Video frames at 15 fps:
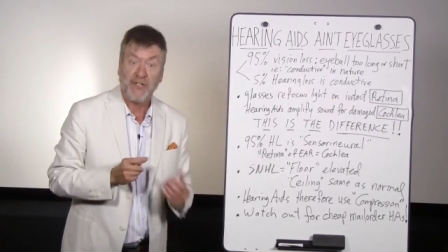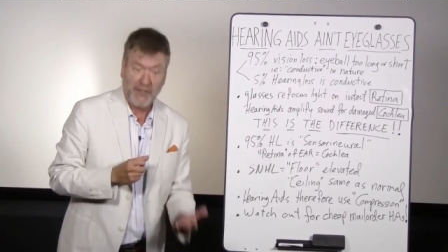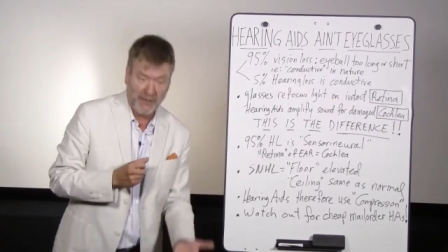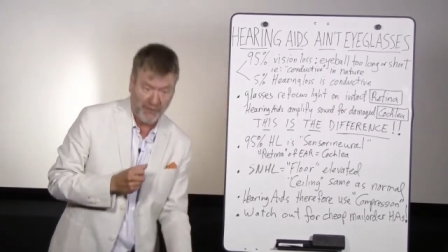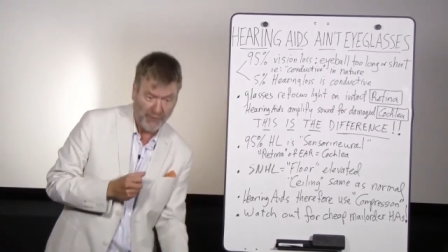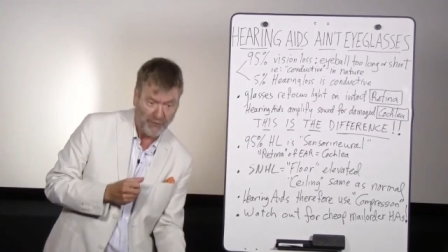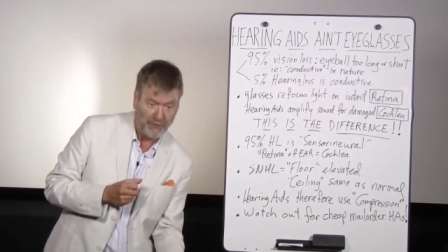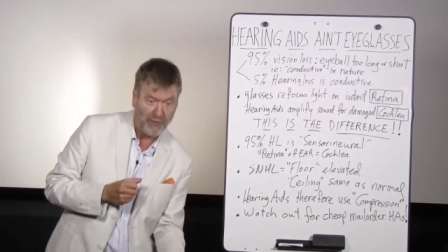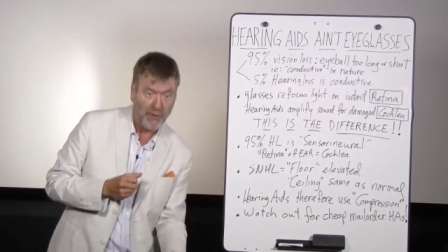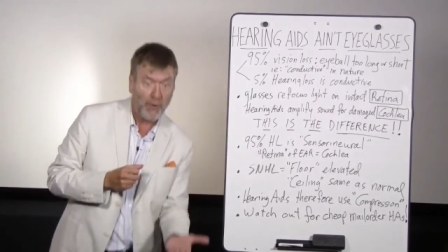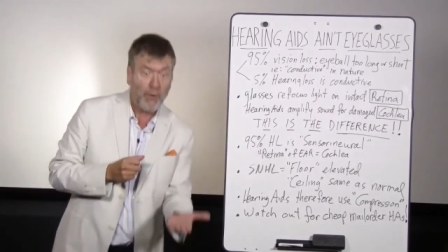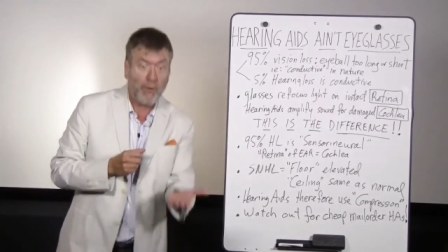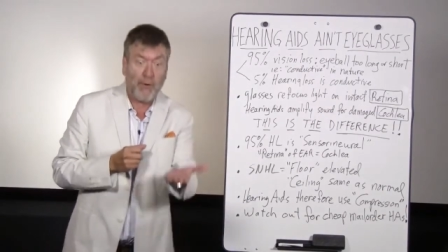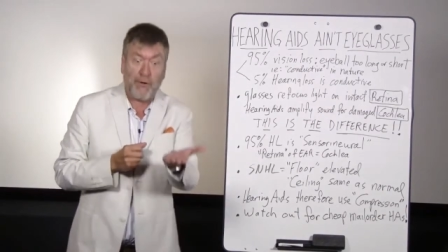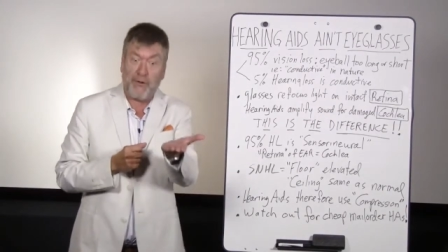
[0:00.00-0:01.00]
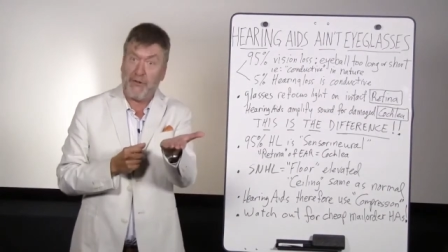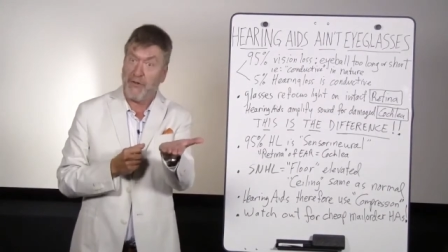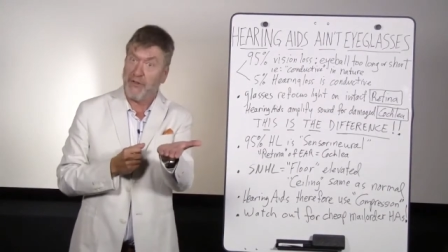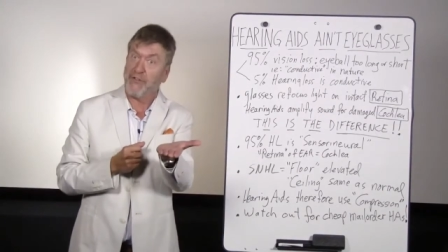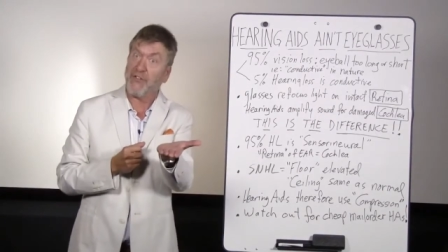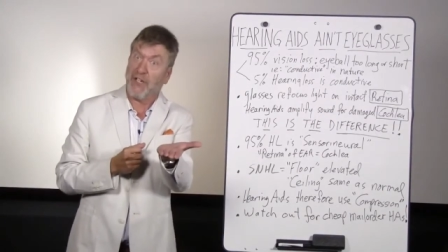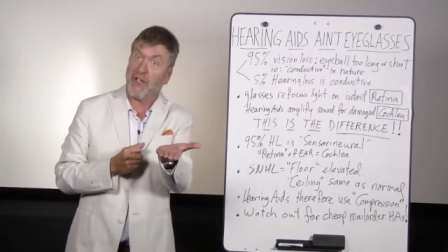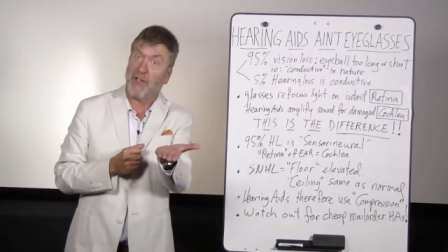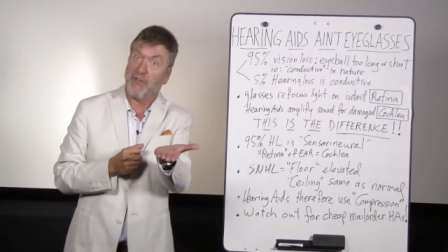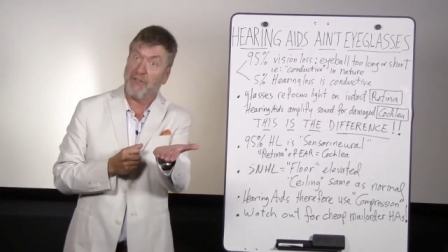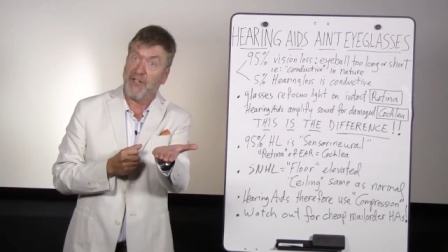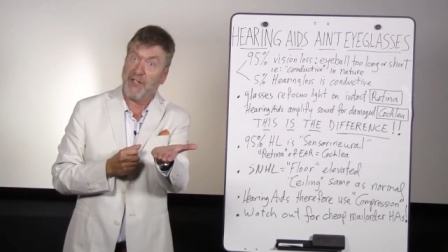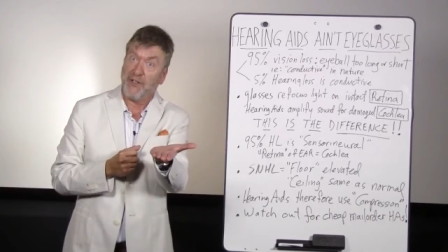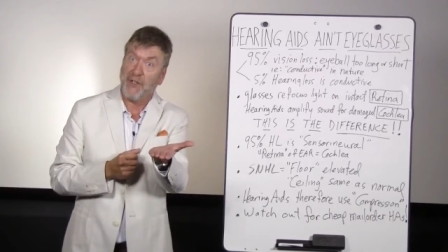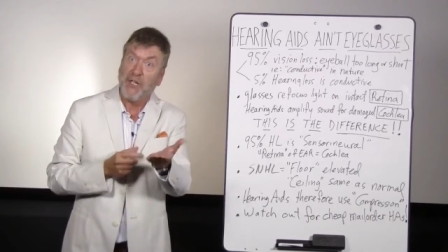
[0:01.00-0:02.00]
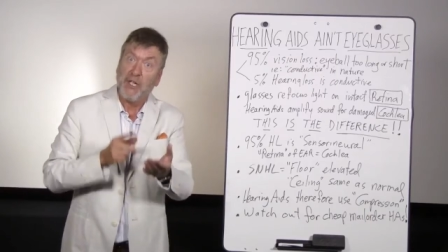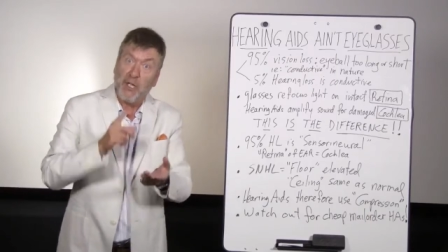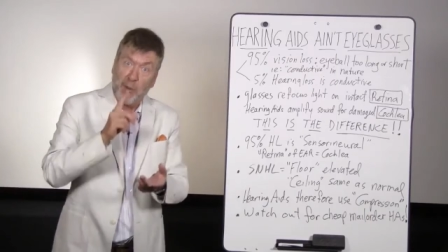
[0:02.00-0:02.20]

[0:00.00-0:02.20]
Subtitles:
His floor is elevated.